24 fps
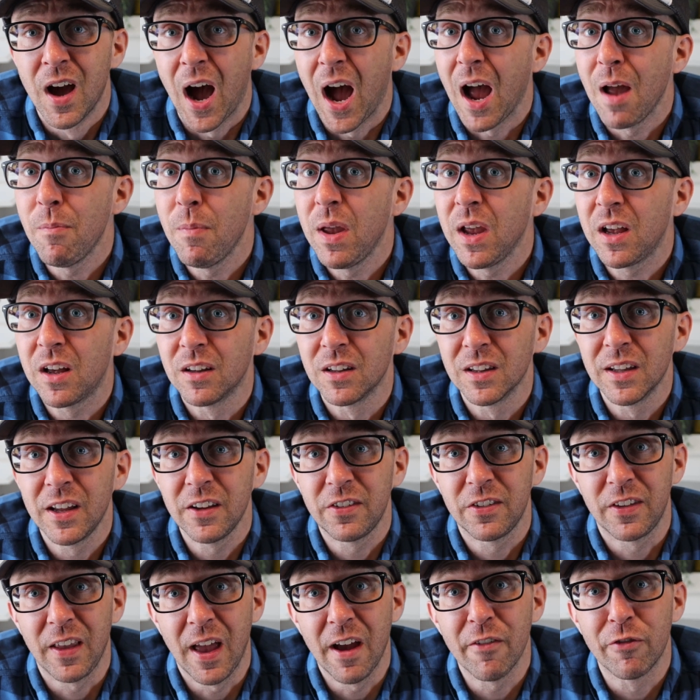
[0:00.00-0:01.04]
I make a
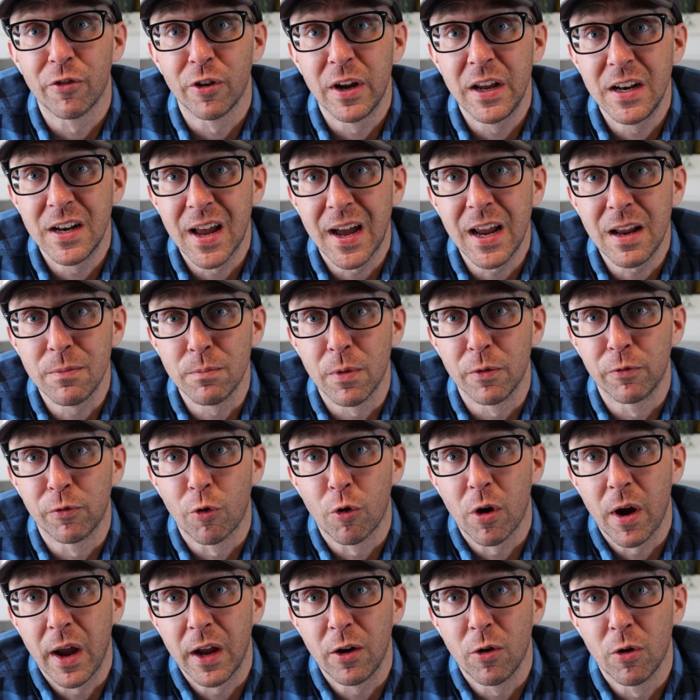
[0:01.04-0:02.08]
list every night
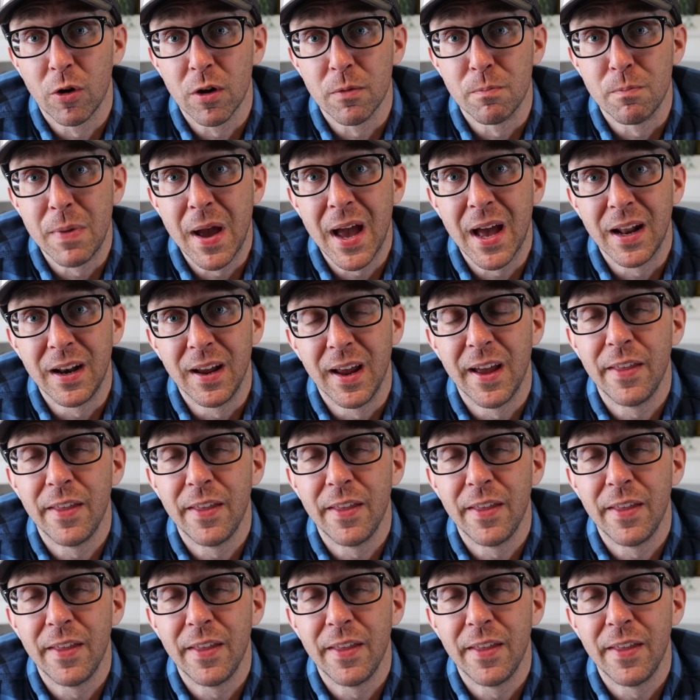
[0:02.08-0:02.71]
before I go to bed,